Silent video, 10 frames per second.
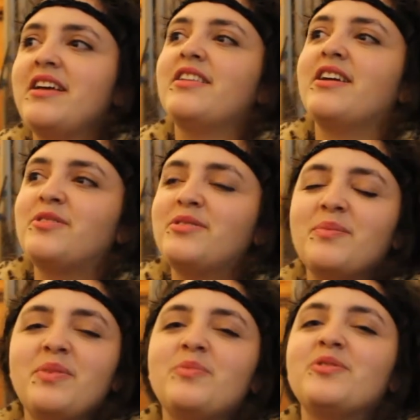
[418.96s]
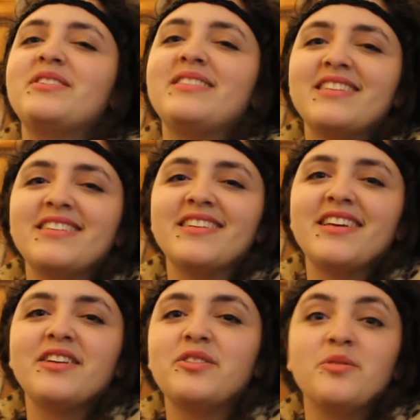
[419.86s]
like you said, people listening
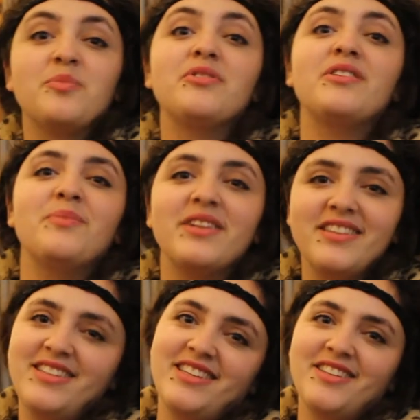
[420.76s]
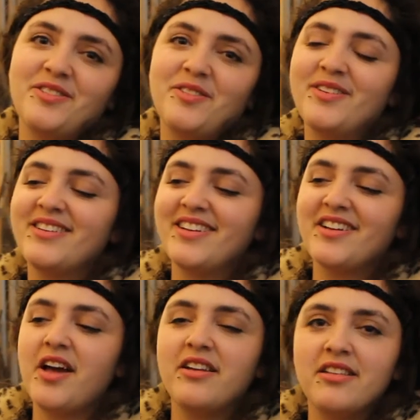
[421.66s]
to a pretty melody, you know, I
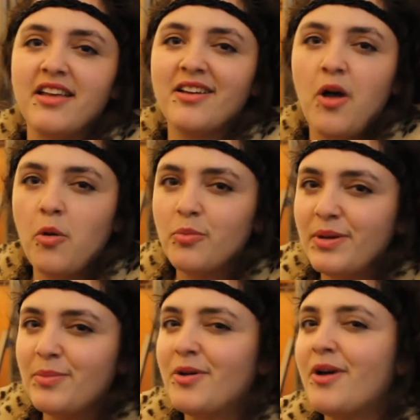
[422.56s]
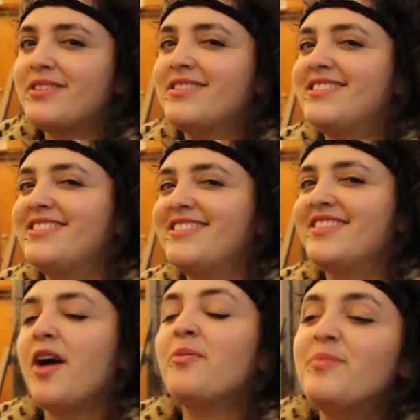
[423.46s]
kind of like hold people hostage.
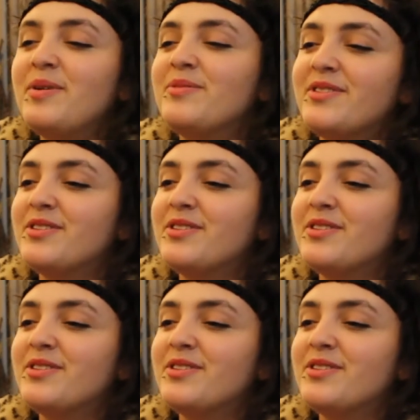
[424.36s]
I want people to